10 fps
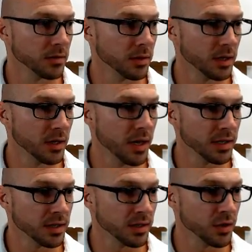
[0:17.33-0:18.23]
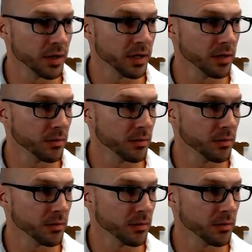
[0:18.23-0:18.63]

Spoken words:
Thank you guys that joined.